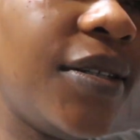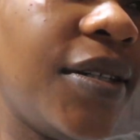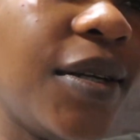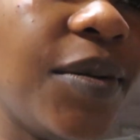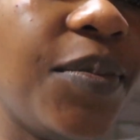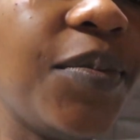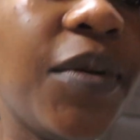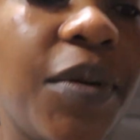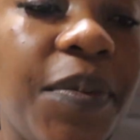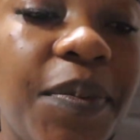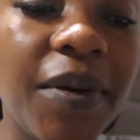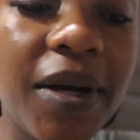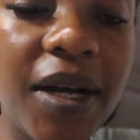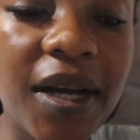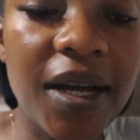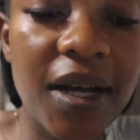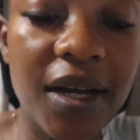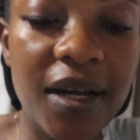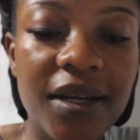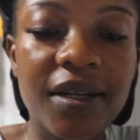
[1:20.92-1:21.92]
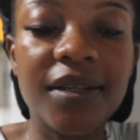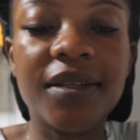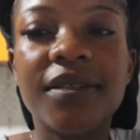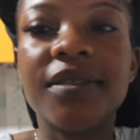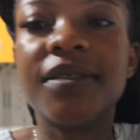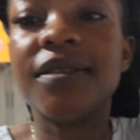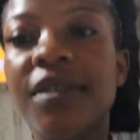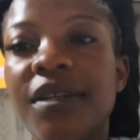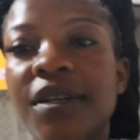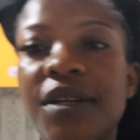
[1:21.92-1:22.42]
a proper
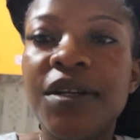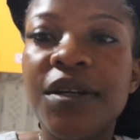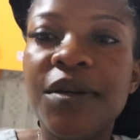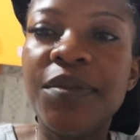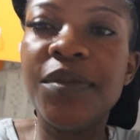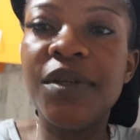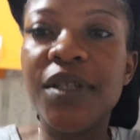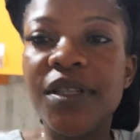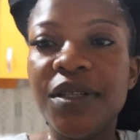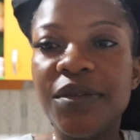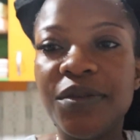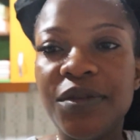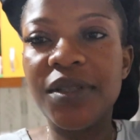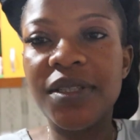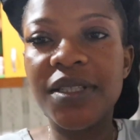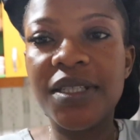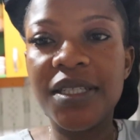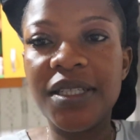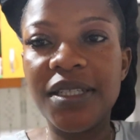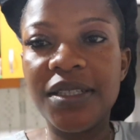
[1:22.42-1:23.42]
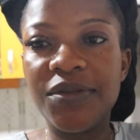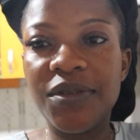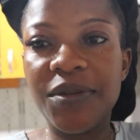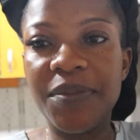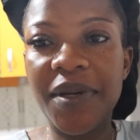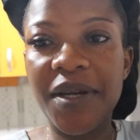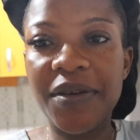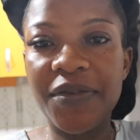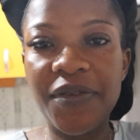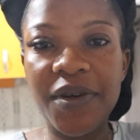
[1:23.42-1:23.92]
morning routine with
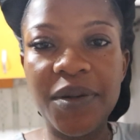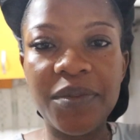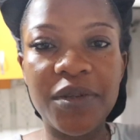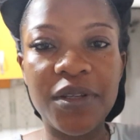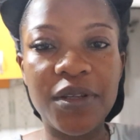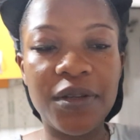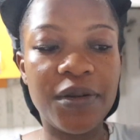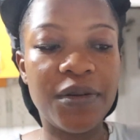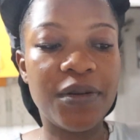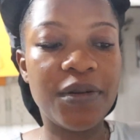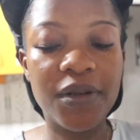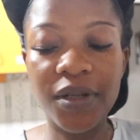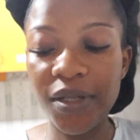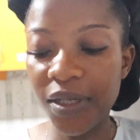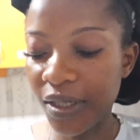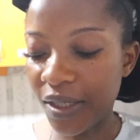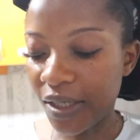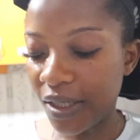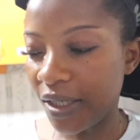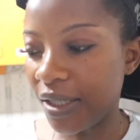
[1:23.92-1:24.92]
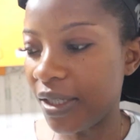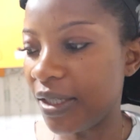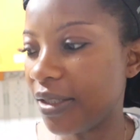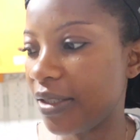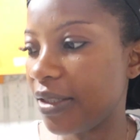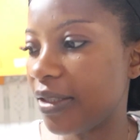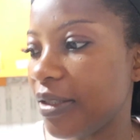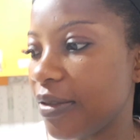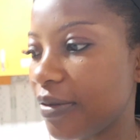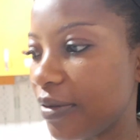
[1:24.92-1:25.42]
my family in
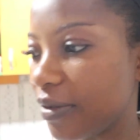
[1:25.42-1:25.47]
this